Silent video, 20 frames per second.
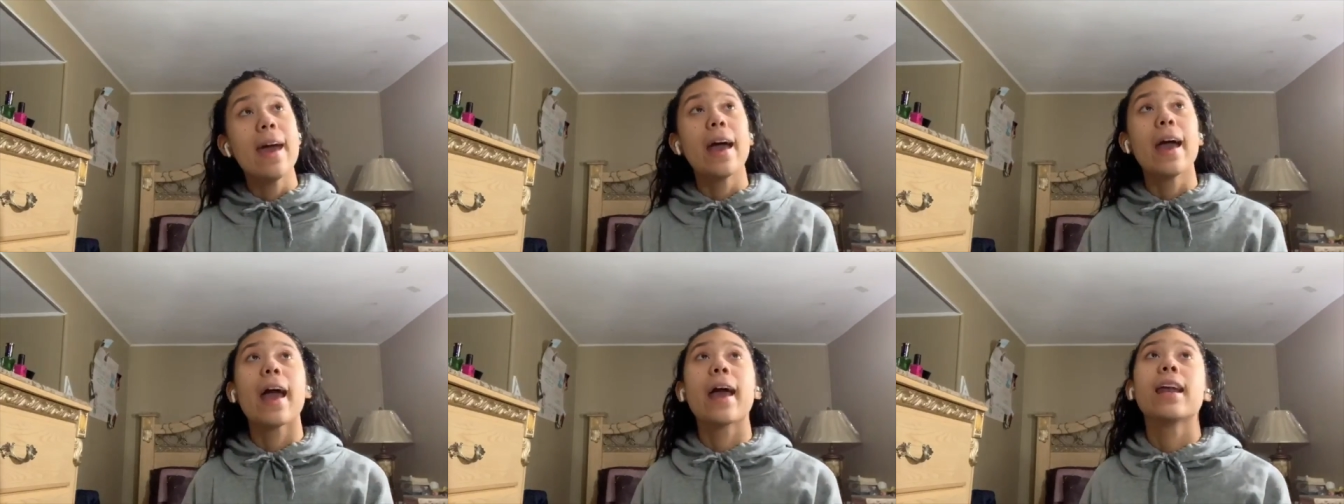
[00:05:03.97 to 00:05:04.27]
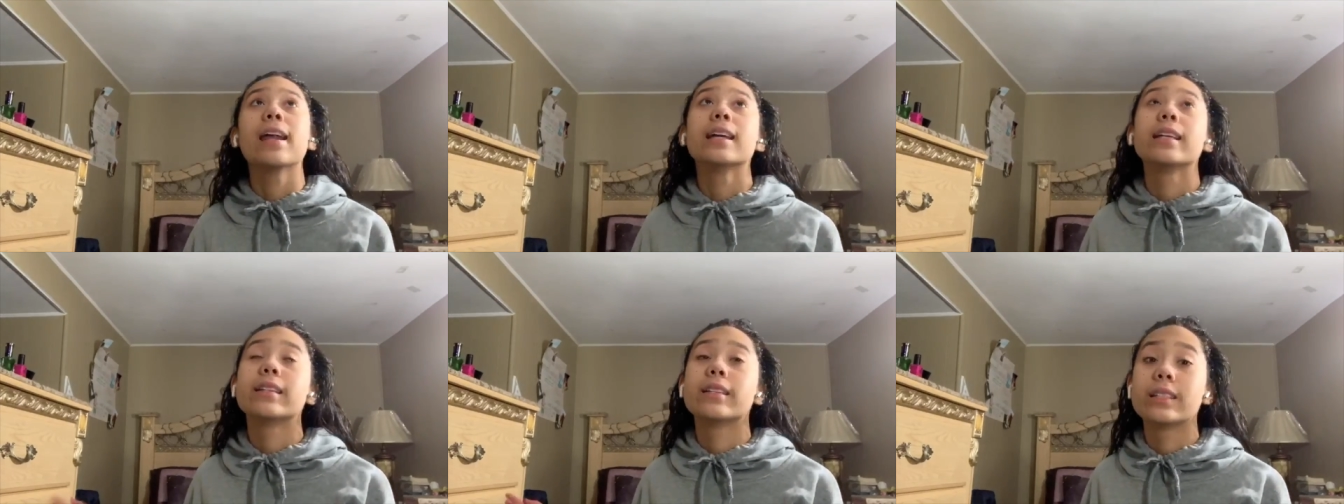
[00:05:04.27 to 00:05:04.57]

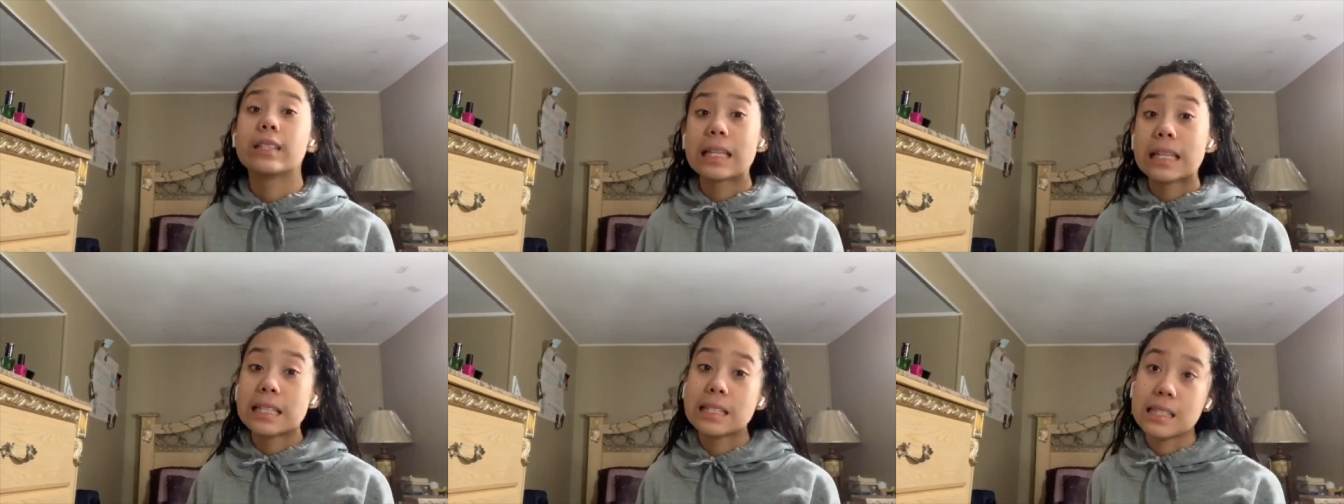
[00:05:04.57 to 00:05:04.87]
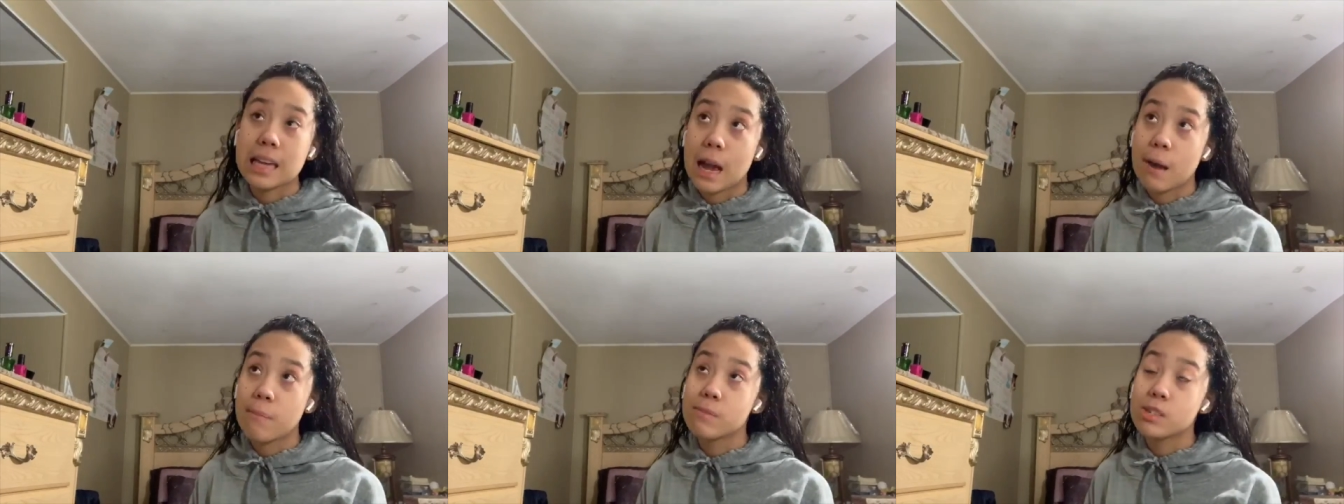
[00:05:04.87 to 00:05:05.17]
and it did
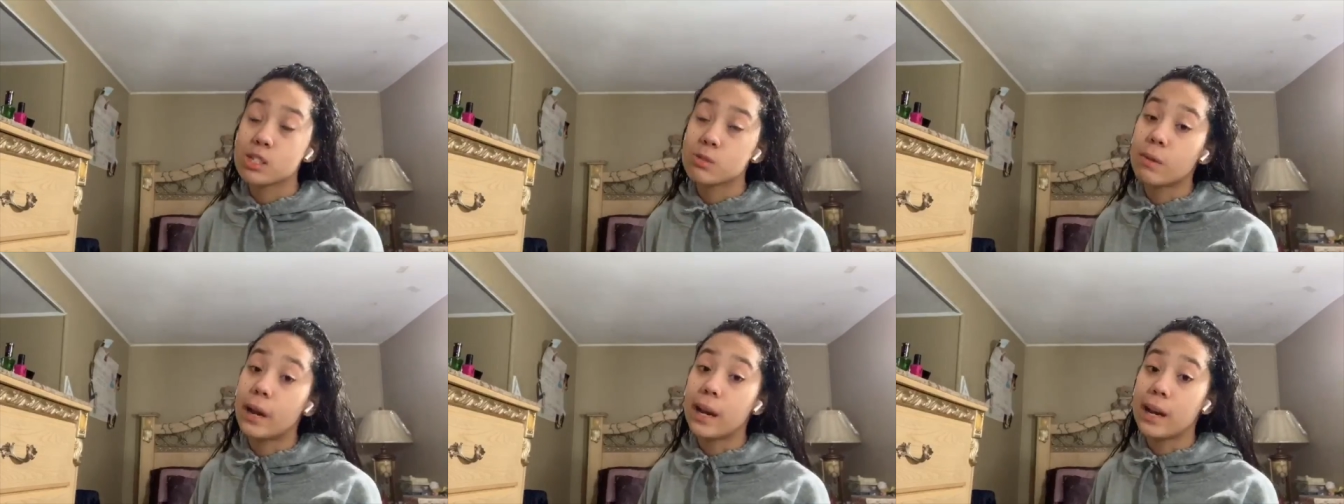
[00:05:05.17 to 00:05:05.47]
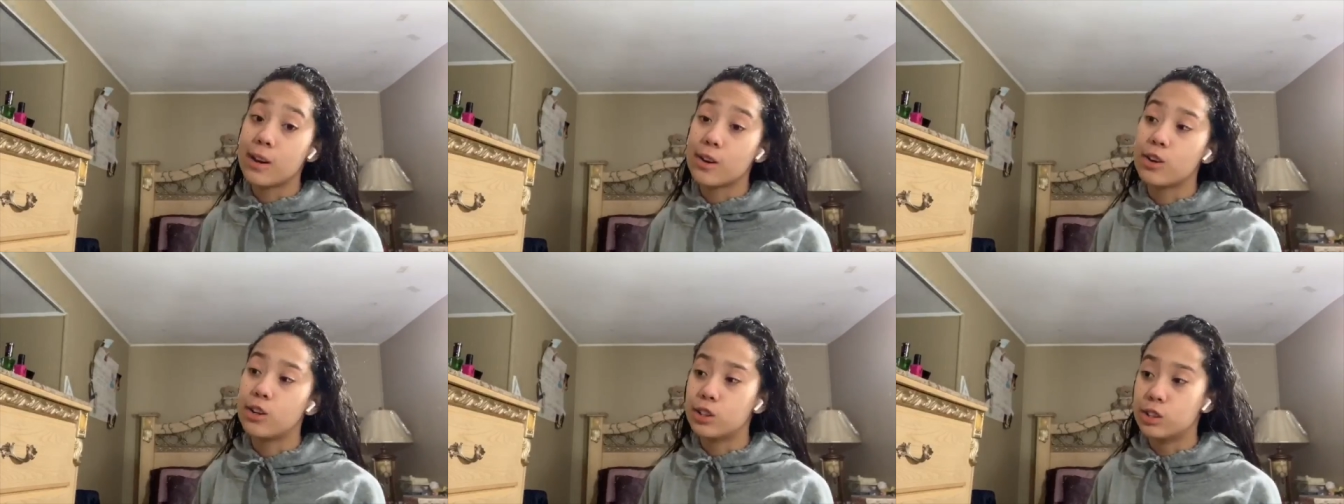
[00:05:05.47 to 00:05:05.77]
damage my
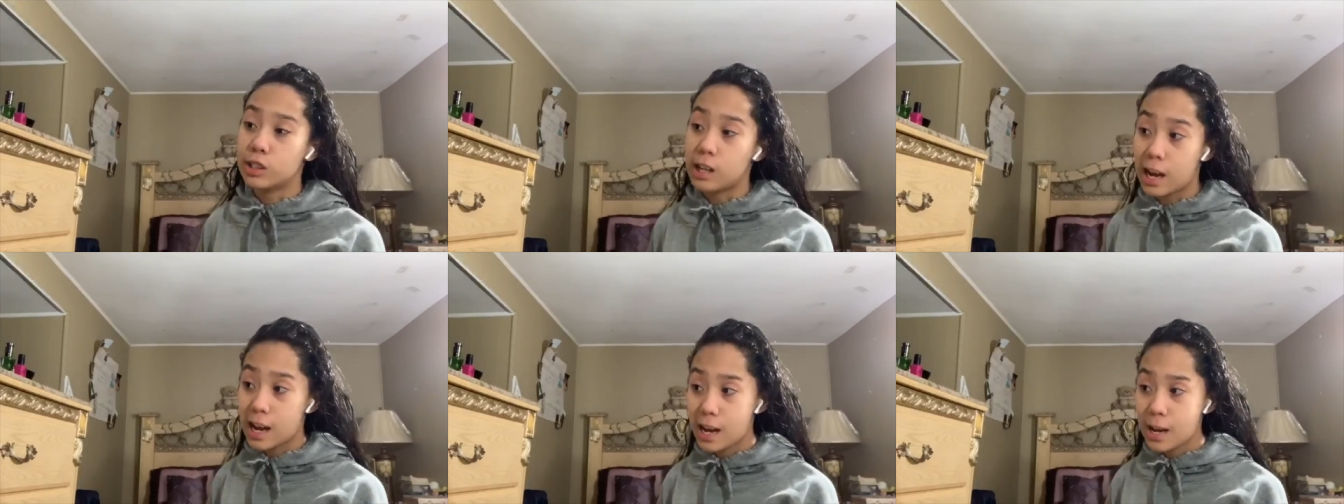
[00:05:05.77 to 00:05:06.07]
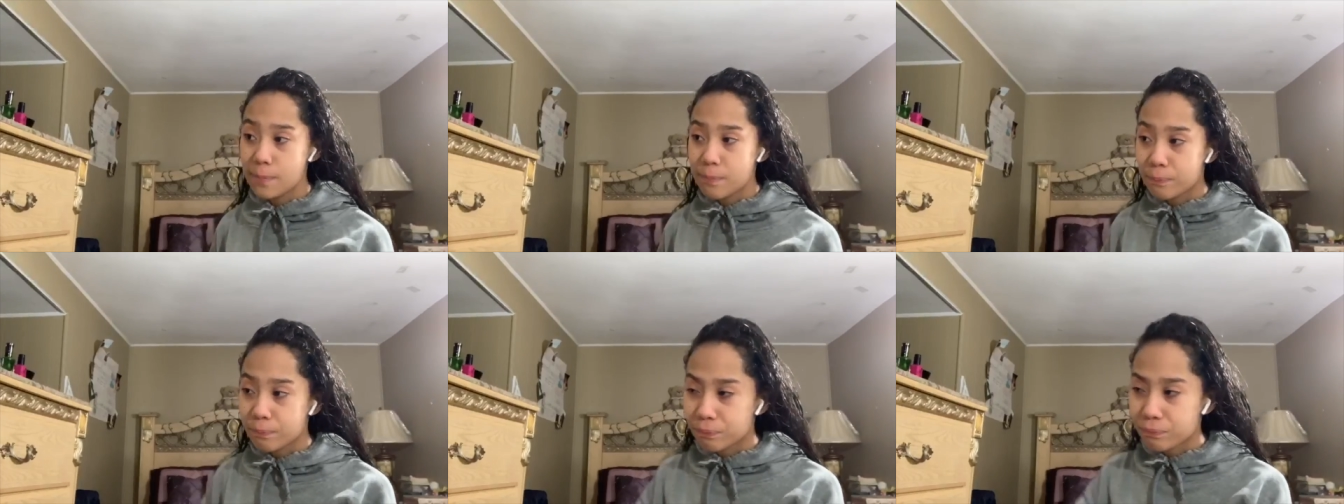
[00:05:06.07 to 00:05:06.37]
hair a
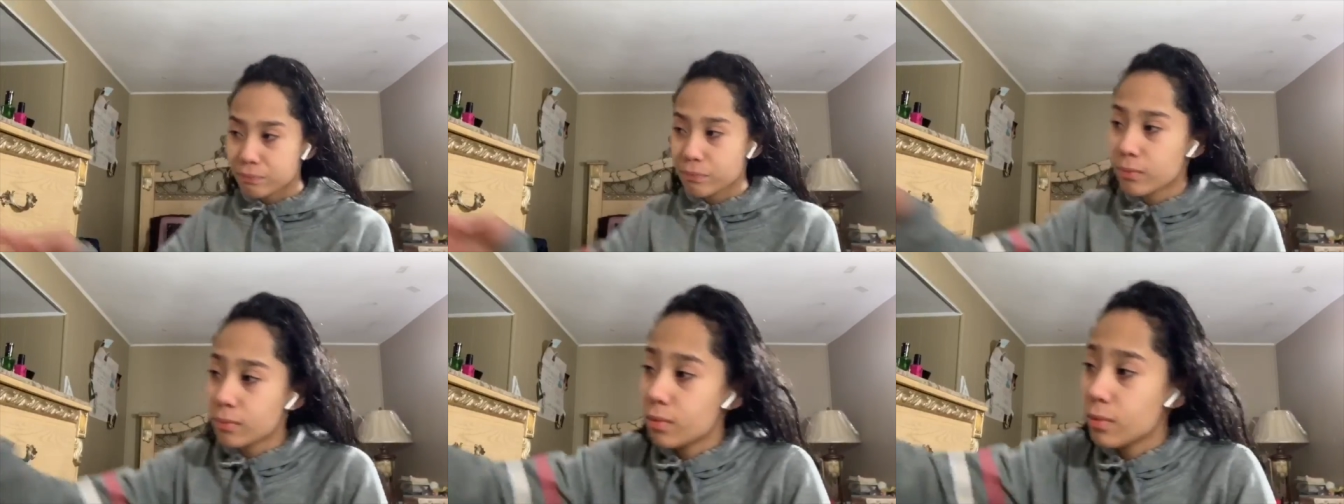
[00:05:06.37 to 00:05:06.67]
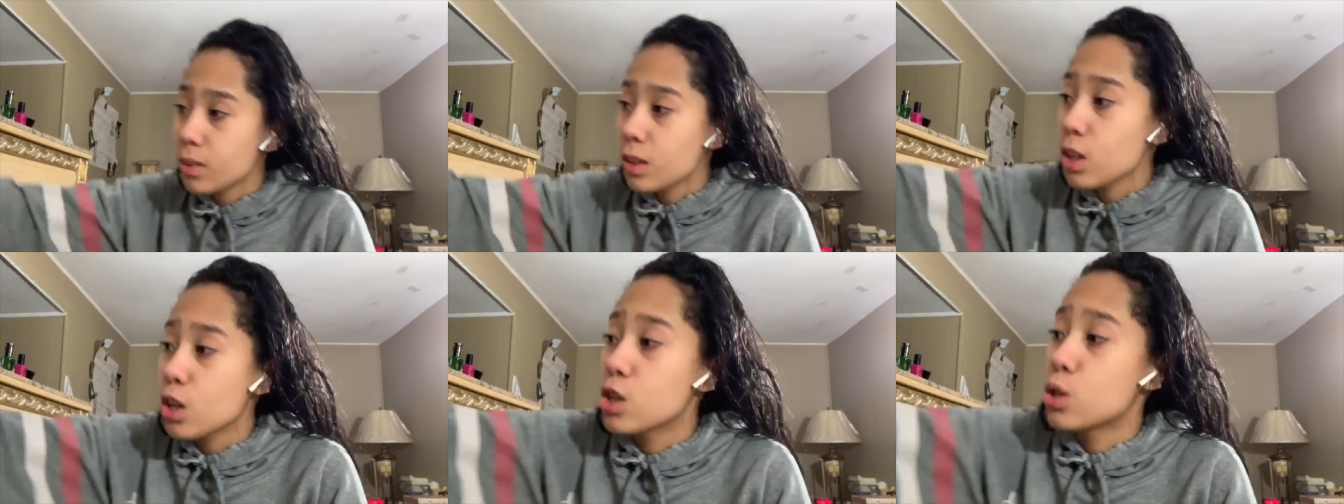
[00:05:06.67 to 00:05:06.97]
lot.
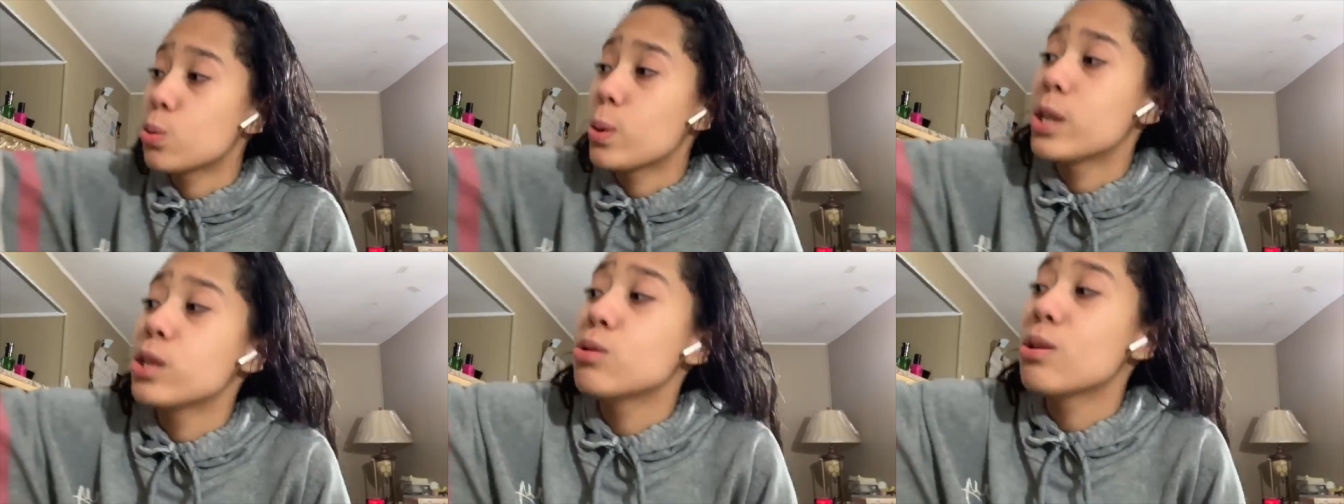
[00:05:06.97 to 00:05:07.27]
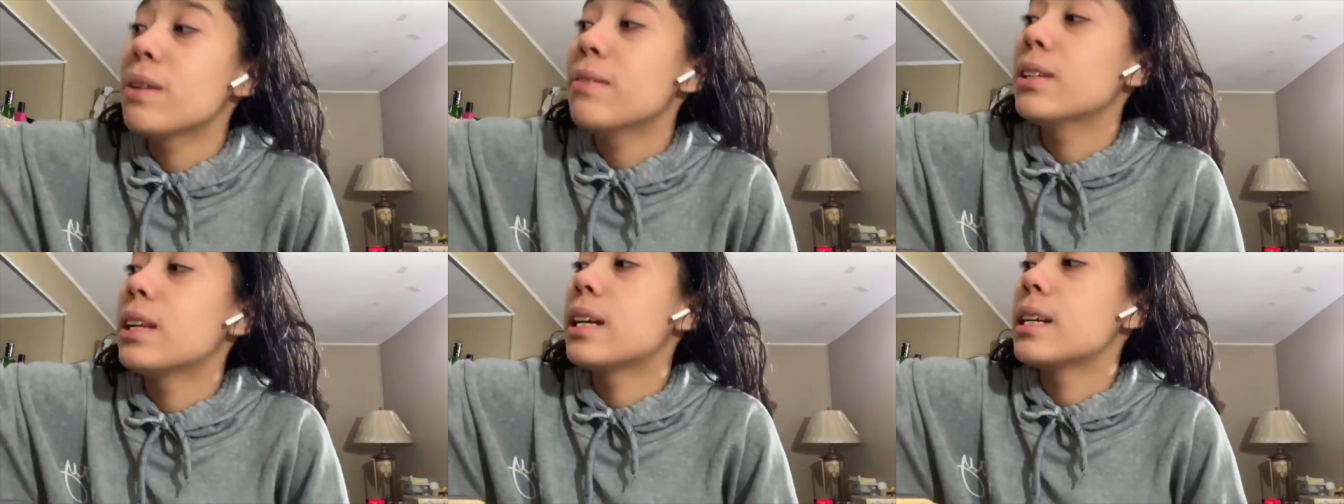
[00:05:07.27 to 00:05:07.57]
So I do
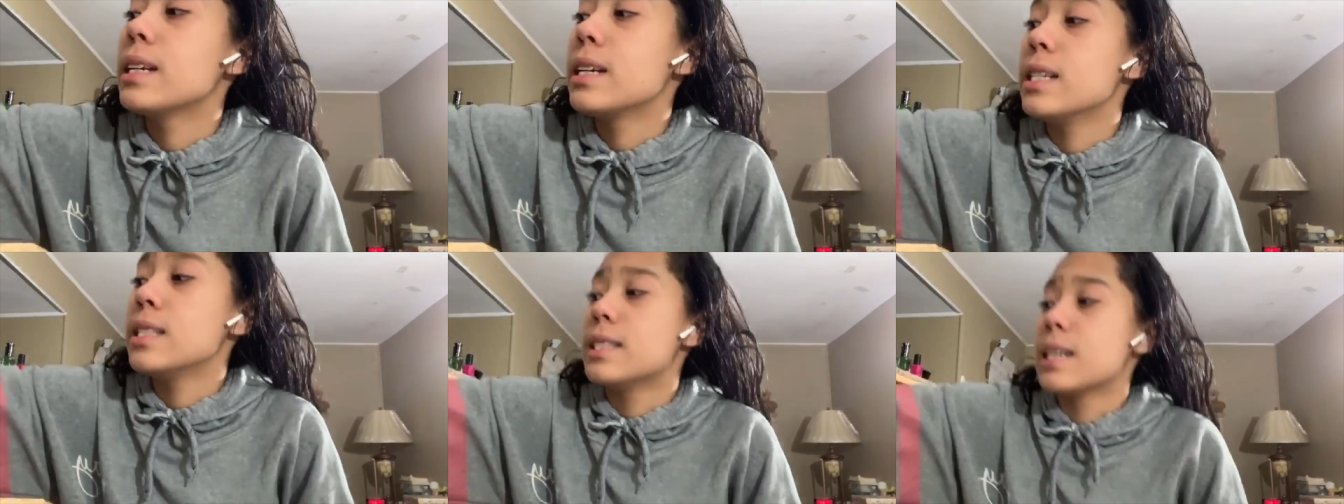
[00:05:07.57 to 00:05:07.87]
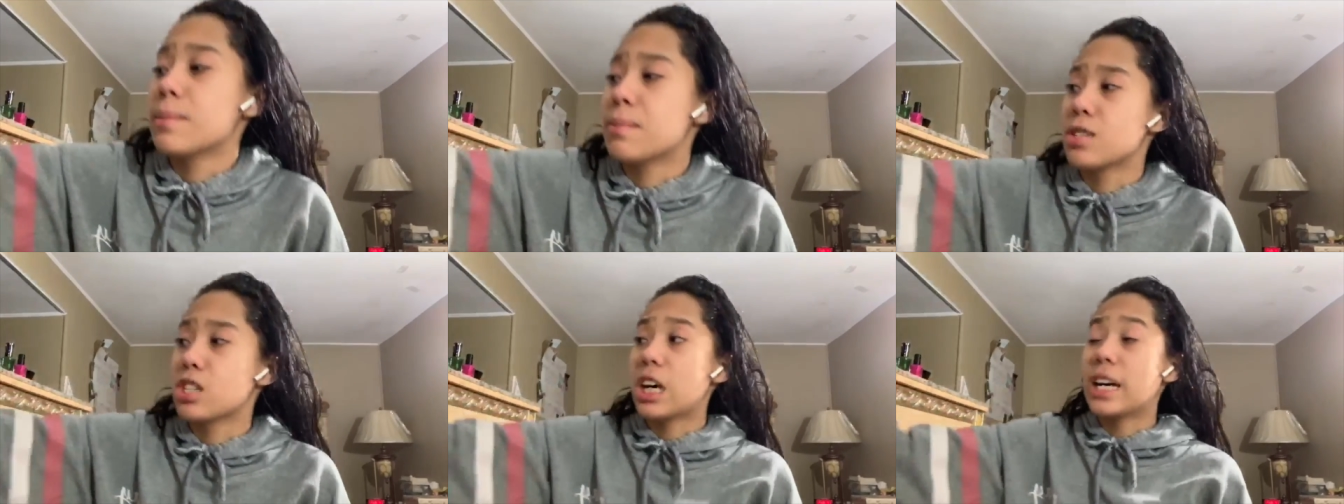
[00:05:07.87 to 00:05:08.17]
have a lot of heat damage.